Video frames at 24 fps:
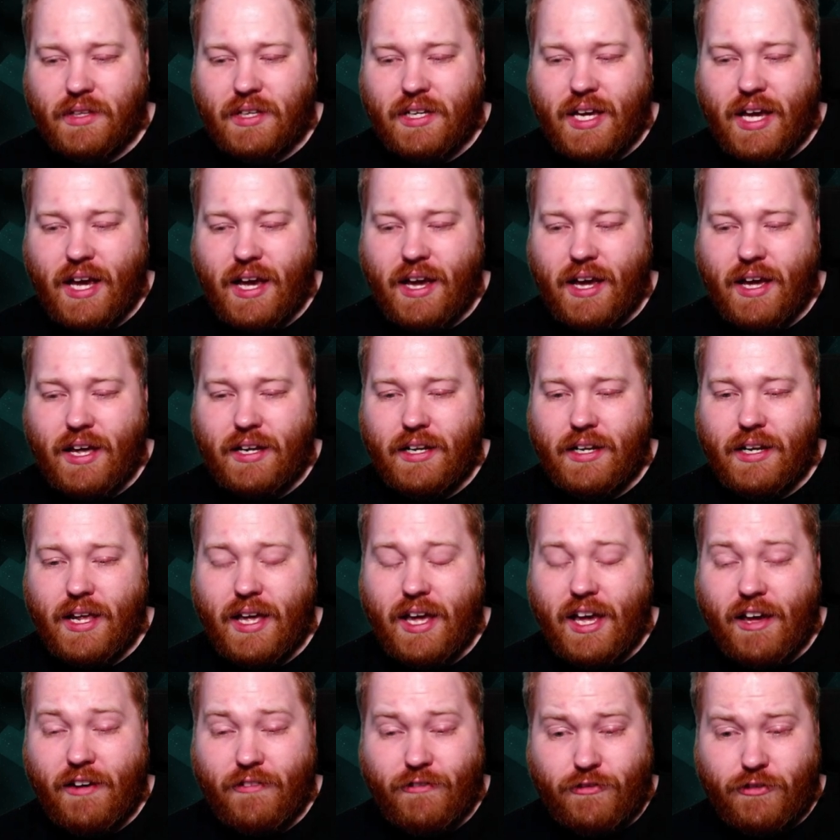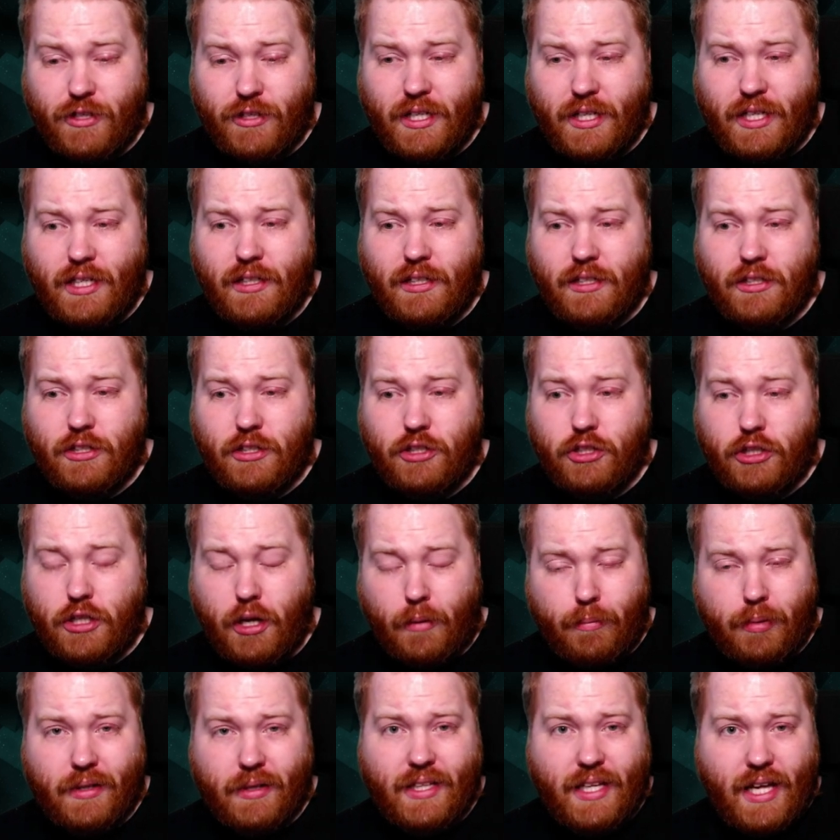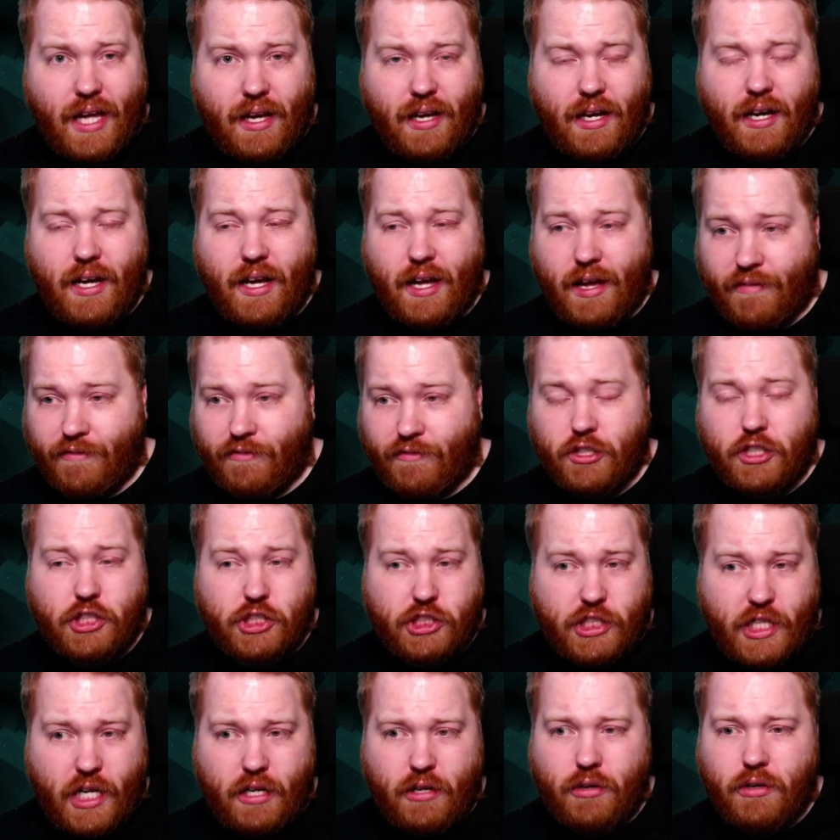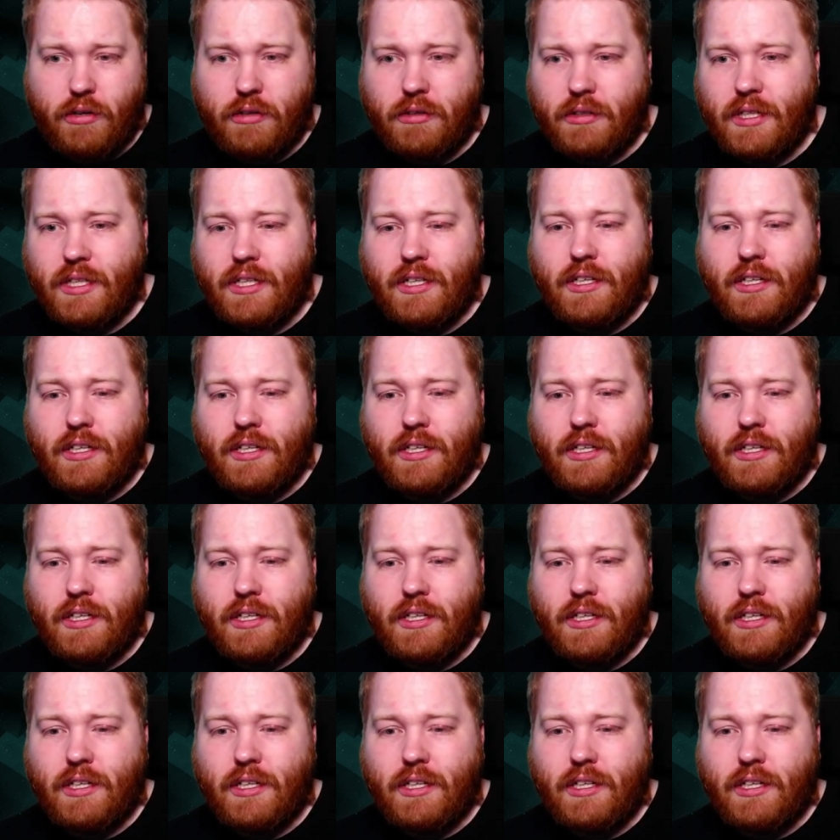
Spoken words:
can every doppelganger, every shadow